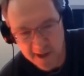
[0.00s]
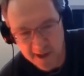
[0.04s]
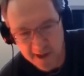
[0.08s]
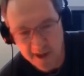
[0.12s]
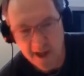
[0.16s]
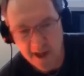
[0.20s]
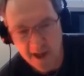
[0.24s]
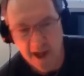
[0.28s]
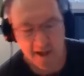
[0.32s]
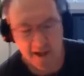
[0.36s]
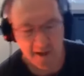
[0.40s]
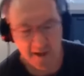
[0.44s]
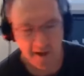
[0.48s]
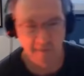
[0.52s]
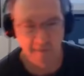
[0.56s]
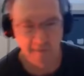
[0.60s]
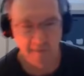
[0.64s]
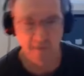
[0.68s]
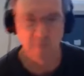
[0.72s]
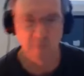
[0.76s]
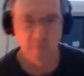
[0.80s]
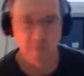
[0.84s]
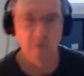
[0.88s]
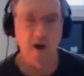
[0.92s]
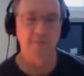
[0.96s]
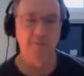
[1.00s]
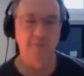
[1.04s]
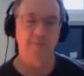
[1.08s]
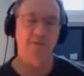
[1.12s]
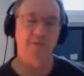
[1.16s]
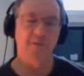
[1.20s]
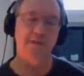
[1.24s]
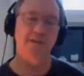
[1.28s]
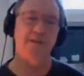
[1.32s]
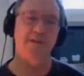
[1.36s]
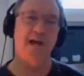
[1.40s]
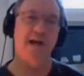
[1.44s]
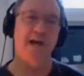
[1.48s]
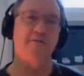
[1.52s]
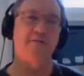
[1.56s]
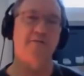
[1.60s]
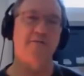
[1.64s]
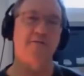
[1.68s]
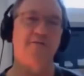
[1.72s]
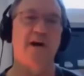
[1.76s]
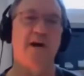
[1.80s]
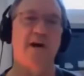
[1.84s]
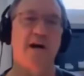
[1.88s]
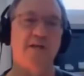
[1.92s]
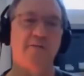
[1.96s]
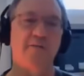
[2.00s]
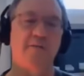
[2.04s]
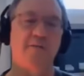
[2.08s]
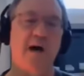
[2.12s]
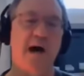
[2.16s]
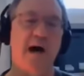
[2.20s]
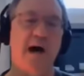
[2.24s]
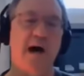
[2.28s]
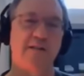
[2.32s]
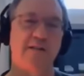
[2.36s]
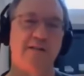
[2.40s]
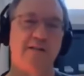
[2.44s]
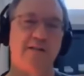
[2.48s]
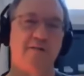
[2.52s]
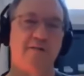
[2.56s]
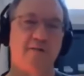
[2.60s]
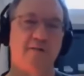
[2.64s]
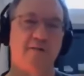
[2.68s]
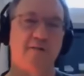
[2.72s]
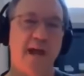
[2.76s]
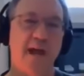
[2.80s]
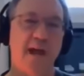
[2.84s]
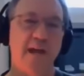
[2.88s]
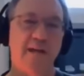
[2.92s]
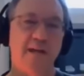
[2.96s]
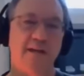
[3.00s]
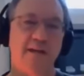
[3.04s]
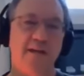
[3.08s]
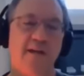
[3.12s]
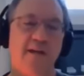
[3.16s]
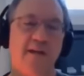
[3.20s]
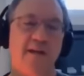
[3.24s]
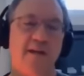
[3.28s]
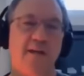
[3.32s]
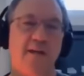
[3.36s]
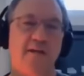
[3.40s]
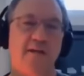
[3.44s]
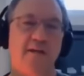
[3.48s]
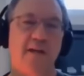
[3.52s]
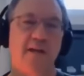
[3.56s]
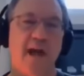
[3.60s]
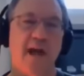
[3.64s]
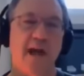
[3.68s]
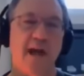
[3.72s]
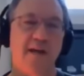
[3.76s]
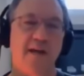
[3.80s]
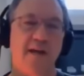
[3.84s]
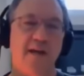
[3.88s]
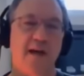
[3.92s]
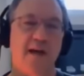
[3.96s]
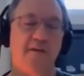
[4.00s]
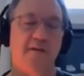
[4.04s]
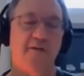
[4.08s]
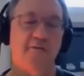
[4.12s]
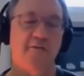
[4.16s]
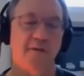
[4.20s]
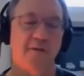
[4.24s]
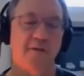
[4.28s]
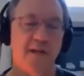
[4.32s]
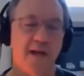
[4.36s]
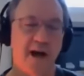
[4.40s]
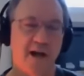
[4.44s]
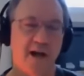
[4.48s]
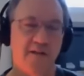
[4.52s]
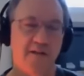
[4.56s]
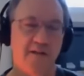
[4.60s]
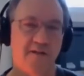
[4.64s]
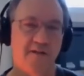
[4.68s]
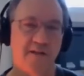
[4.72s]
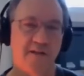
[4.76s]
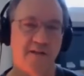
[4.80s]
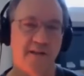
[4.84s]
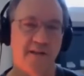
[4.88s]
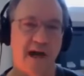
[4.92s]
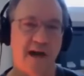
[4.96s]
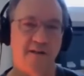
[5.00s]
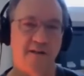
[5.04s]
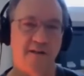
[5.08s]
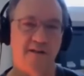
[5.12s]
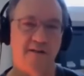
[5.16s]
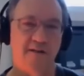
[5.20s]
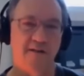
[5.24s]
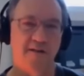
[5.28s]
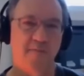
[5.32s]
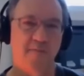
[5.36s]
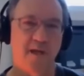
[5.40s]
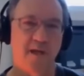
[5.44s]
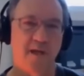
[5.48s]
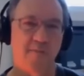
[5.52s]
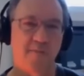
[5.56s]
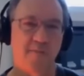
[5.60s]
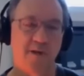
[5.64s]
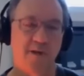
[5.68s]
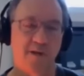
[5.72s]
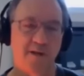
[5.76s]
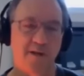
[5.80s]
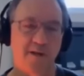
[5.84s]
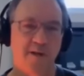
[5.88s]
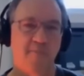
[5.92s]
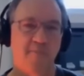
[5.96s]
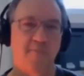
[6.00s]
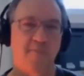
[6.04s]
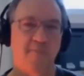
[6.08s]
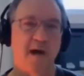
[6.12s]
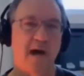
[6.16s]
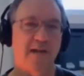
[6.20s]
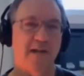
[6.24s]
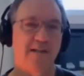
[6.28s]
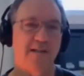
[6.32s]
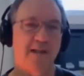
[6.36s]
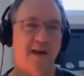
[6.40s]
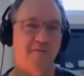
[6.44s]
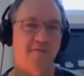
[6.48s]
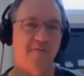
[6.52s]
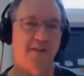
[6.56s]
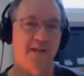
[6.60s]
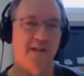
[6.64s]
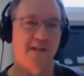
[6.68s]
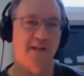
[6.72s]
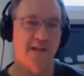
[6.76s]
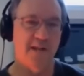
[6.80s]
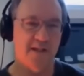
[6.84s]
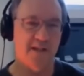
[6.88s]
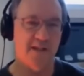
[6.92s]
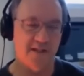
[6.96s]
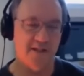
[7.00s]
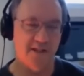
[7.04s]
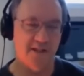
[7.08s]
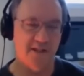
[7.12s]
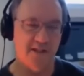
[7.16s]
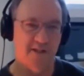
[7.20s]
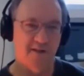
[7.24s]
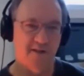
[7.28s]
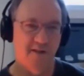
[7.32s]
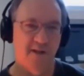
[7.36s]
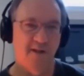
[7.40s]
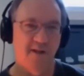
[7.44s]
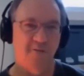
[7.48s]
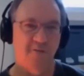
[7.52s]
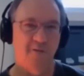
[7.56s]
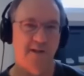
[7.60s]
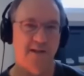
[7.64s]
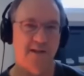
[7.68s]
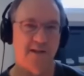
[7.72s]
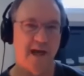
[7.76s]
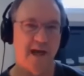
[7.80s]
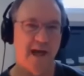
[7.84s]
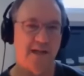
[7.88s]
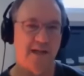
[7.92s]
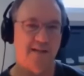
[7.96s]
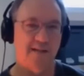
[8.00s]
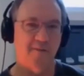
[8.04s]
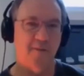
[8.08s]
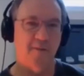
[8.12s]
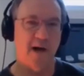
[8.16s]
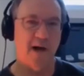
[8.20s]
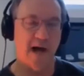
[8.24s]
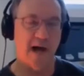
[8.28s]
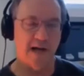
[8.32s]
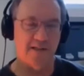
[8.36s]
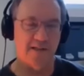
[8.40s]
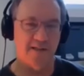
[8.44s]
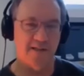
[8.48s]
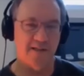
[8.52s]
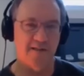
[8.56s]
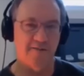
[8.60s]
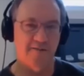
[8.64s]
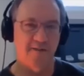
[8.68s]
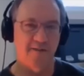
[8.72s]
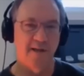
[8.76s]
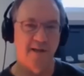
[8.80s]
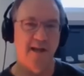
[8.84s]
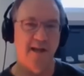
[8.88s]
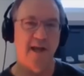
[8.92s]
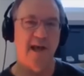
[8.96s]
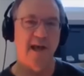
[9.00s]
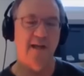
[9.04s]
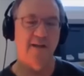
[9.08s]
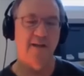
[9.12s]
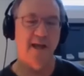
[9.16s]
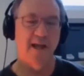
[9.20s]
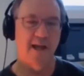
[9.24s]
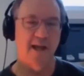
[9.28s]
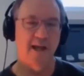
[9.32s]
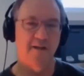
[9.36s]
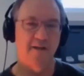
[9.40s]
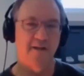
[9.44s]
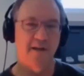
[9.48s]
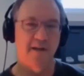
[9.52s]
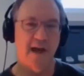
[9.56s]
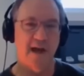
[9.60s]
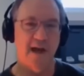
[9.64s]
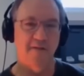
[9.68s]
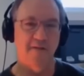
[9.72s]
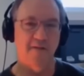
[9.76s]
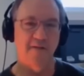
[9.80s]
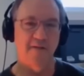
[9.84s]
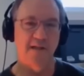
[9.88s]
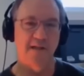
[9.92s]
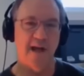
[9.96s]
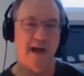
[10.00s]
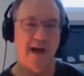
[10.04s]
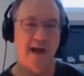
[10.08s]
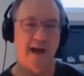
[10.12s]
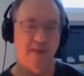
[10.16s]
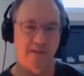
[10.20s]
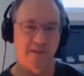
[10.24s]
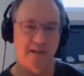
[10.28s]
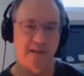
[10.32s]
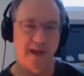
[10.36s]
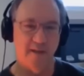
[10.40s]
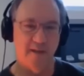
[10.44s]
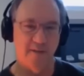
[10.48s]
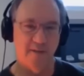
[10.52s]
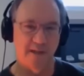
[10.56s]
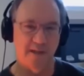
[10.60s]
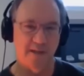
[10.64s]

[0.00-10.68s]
and you have a 1% false positive rate, then 300,000 people by definition will test positive, and then you have an epidemic.